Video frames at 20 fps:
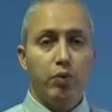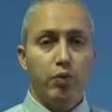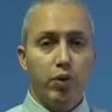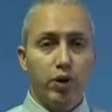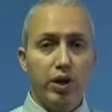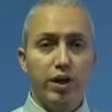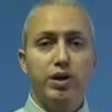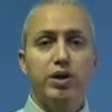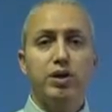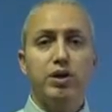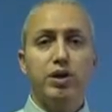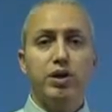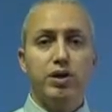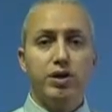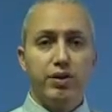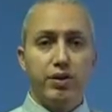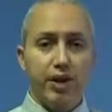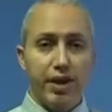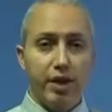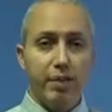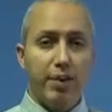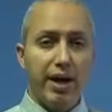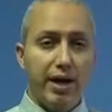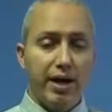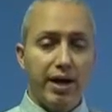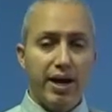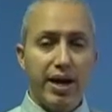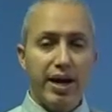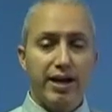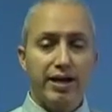really think
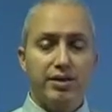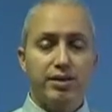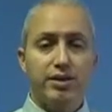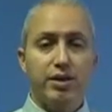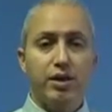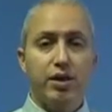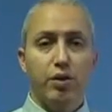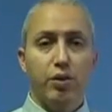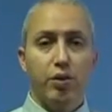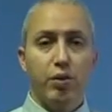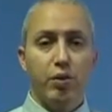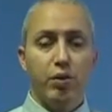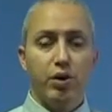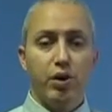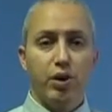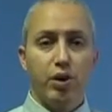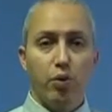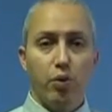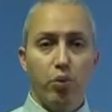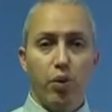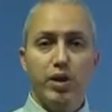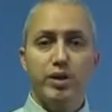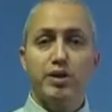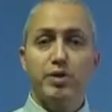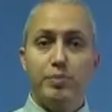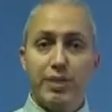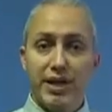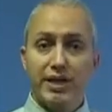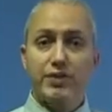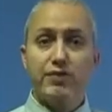about it as, you know,
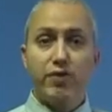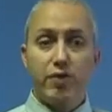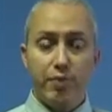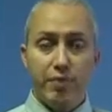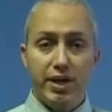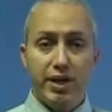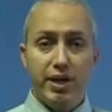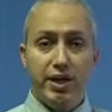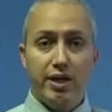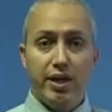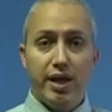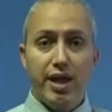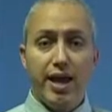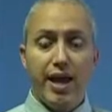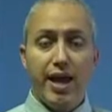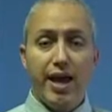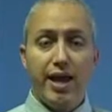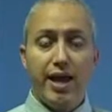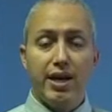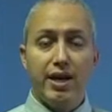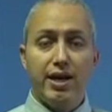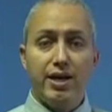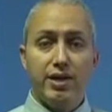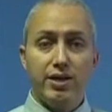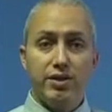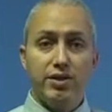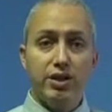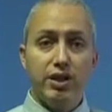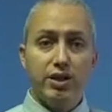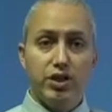what's best for me and
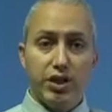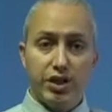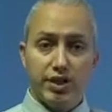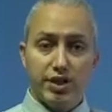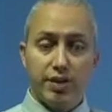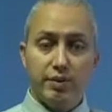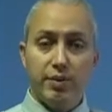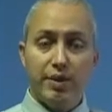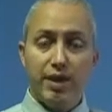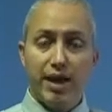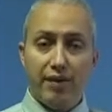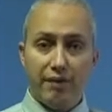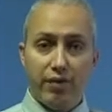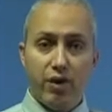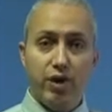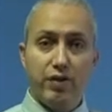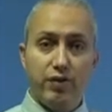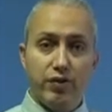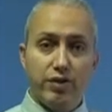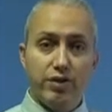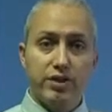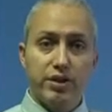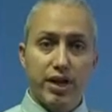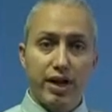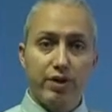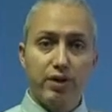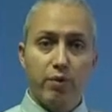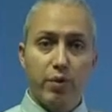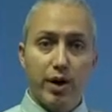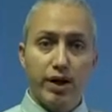is adjusting me that very first
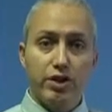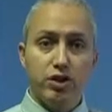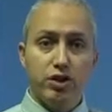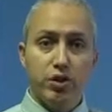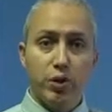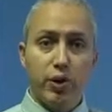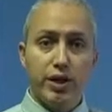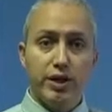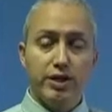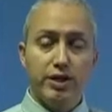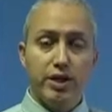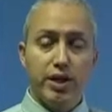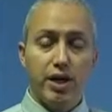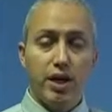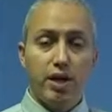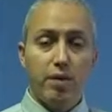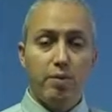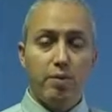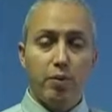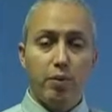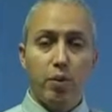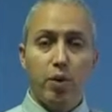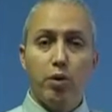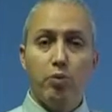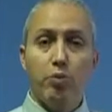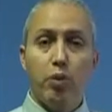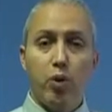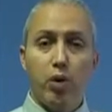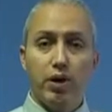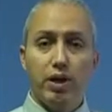day the right choice? But more
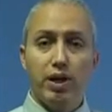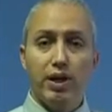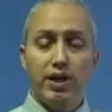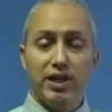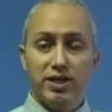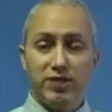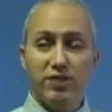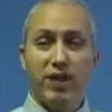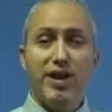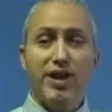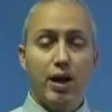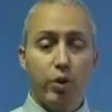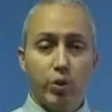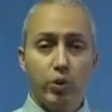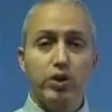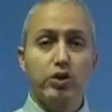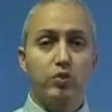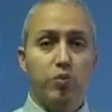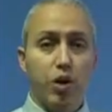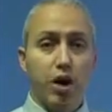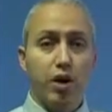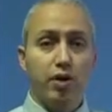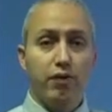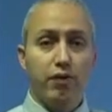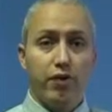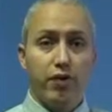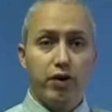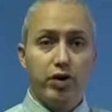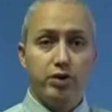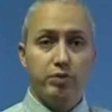importantly, let's find out what's wrong
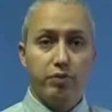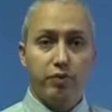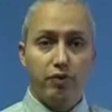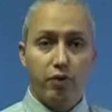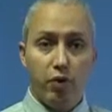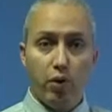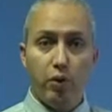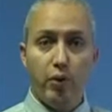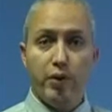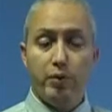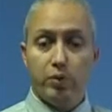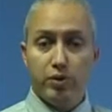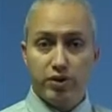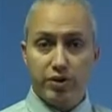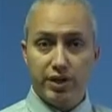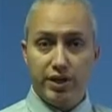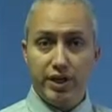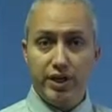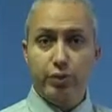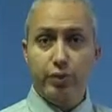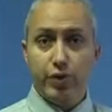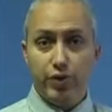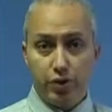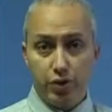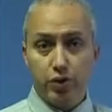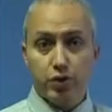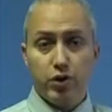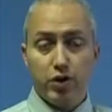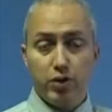first before we proceed with your